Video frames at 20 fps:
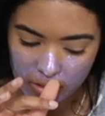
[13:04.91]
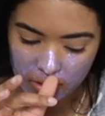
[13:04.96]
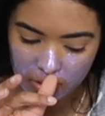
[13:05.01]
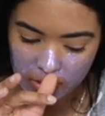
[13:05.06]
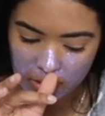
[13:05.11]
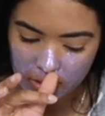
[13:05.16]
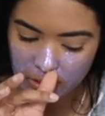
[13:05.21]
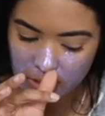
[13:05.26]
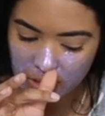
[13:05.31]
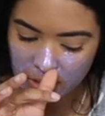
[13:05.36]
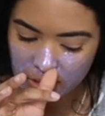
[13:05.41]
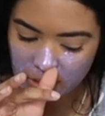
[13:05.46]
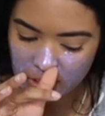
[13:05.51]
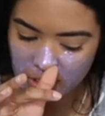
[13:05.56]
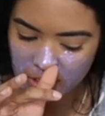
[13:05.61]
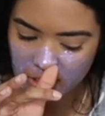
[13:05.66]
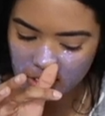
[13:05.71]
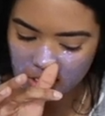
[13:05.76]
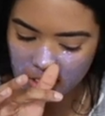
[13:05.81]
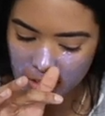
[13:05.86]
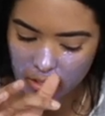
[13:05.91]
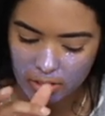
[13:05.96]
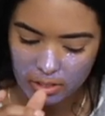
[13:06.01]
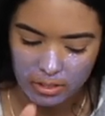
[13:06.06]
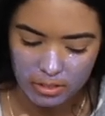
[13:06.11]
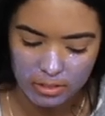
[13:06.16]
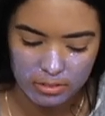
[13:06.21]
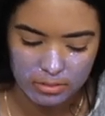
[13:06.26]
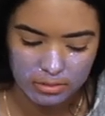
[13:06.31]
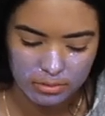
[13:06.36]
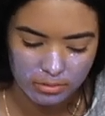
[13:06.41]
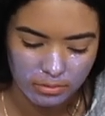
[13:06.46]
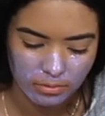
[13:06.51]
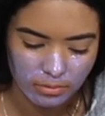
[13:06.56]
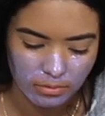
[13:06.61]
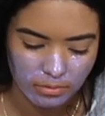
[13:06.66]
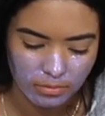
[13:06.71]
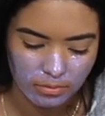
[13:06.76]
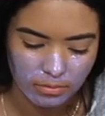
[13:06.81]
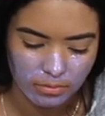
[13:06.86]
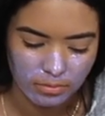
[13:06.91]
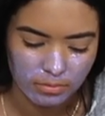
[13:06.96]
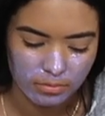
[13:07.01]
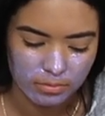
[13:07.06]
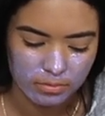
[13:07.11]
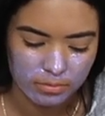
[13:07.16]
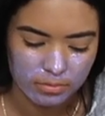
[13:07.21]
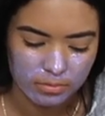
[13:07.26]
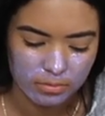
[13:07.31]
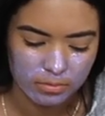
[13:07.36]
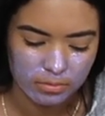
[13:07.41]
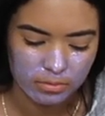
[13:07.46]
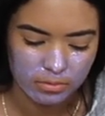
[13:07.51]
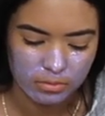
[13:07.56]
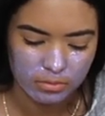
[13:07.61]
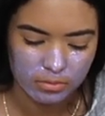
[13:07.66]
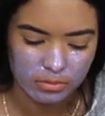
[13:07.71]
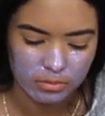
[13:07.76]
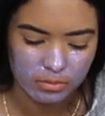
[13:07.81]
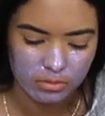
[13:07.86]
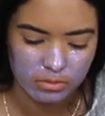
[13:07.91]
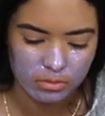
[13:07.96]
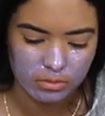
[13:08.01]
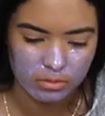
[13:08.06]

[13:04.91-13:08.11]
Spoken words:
This person isn't speaking.